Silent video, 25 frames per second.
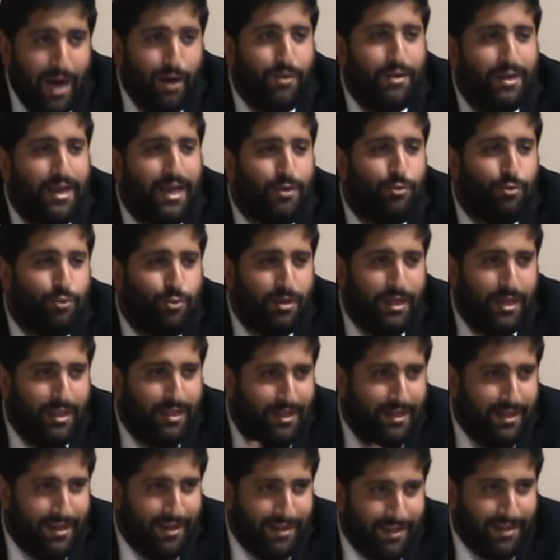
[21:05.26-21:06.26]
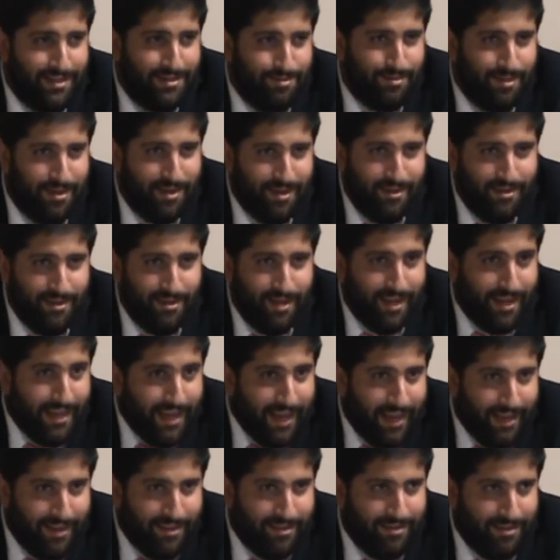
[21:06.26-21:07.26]
How can I rule halacha against Maran? You
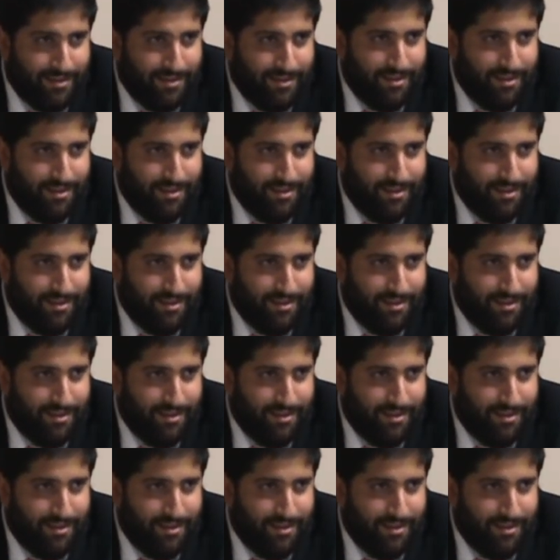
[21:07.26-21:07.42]
can't.